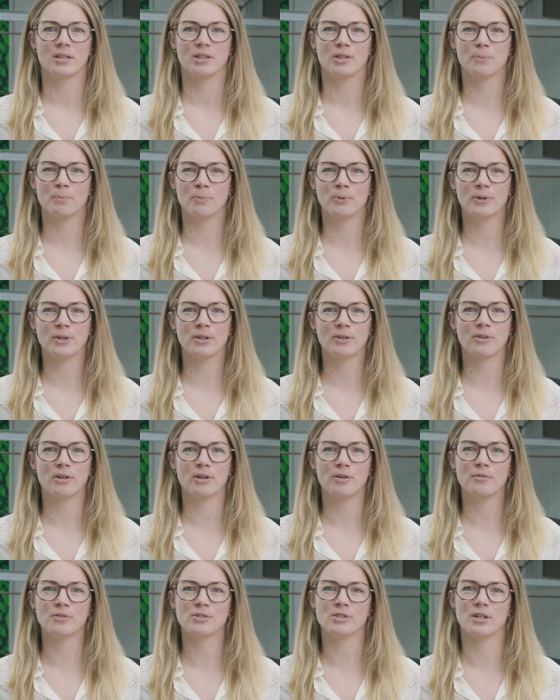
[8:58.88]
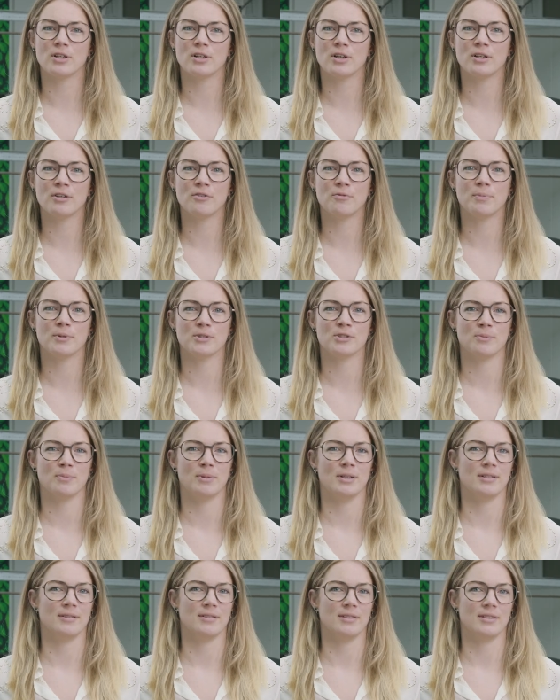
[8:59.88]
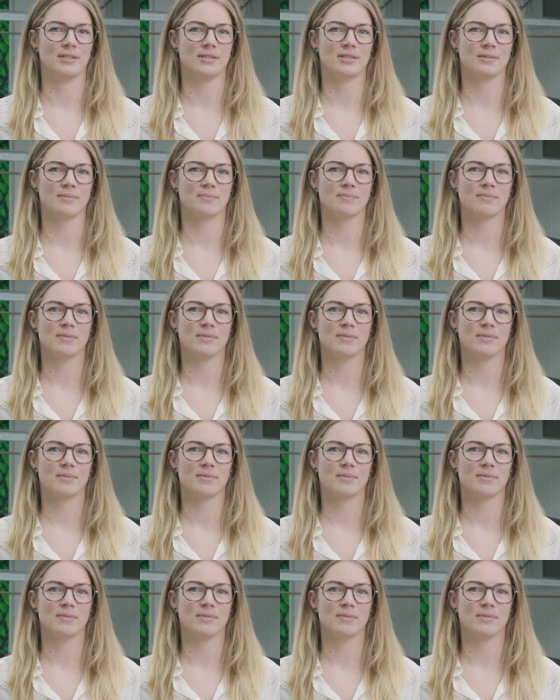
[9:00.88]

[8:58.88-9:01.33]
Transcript: The product offers a lot of possibilities.